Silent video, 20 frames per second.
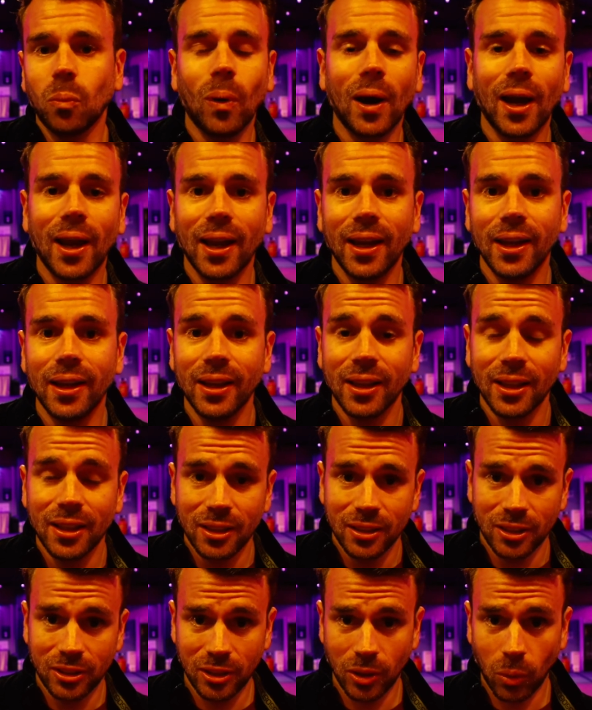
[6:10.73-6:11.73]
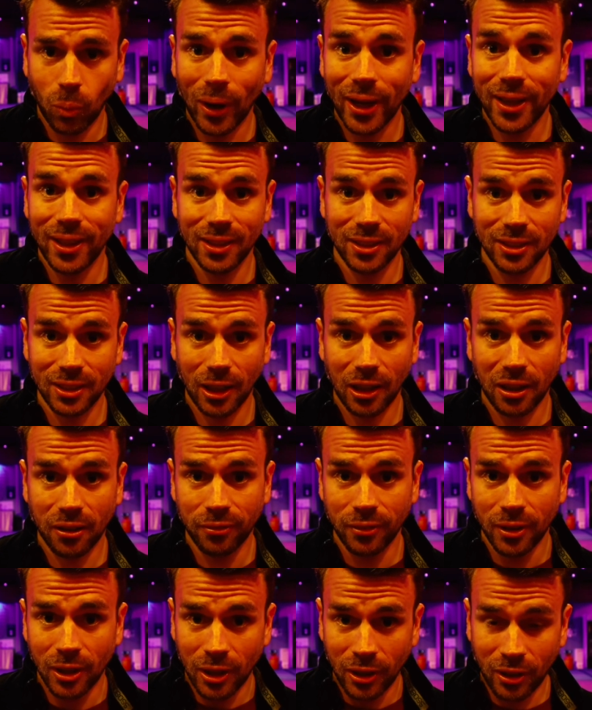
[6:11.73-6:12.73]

way to weigh yourself.